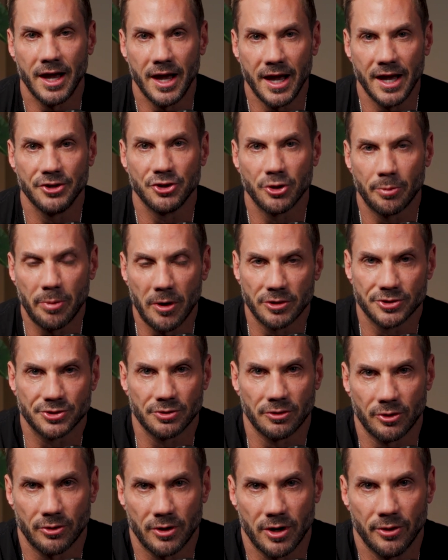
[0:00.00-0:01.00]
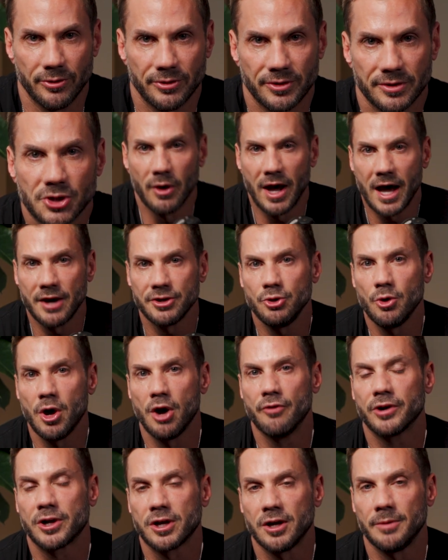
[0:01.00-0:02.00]
and your personal growth. So how do you
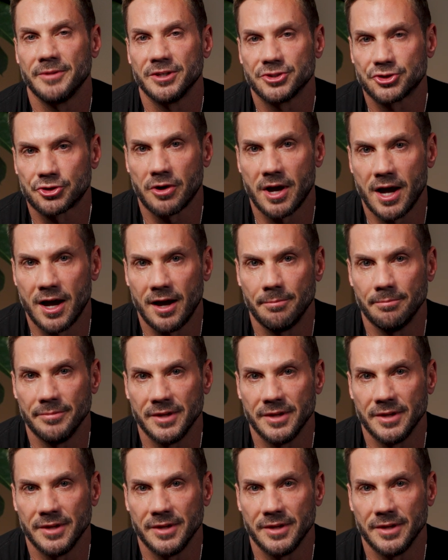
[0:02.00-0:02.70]
overcome this trap?